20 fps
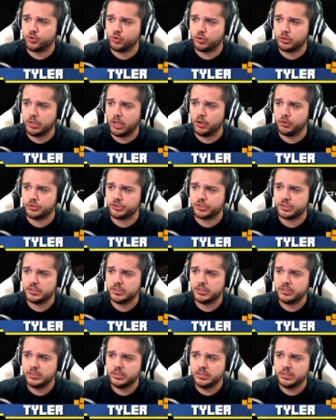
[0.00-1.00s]
hey, close.
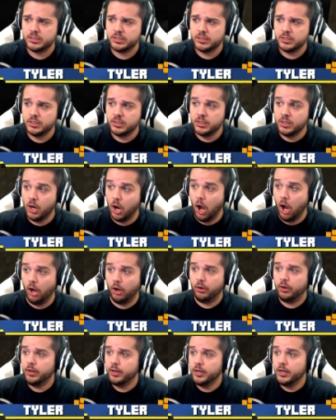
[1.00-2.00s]
Uh, Alex, be careful.
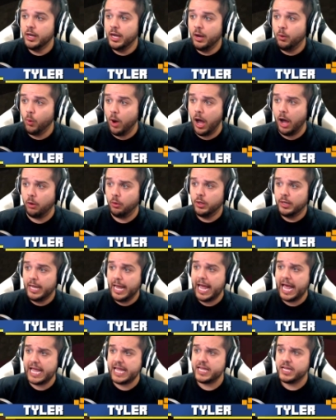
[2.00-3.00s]
Whoa! Ah! Whoa!
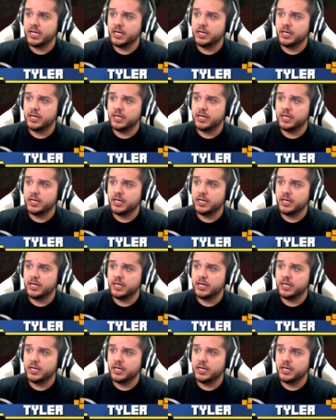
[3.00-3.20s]
Hey!